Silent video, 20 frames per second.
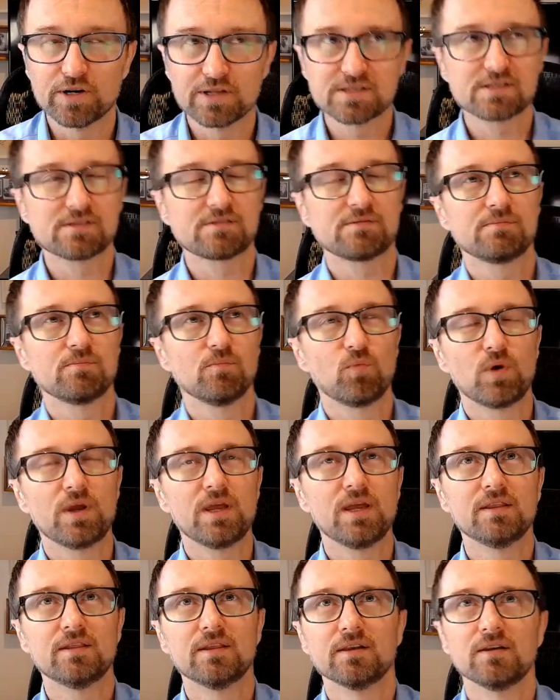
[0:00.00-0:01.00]
And it's
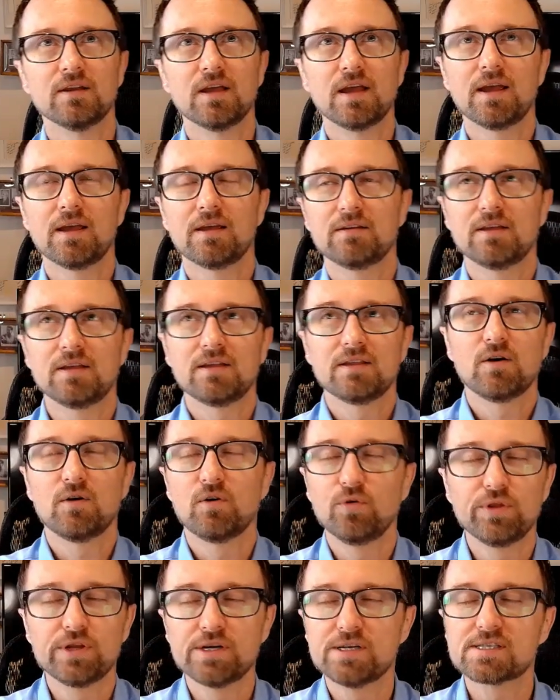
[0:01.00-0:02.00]
weird that
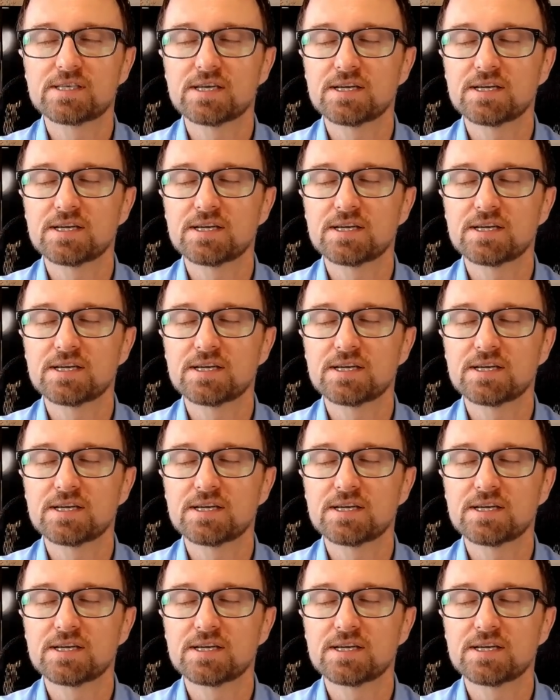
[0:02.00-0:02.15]
all these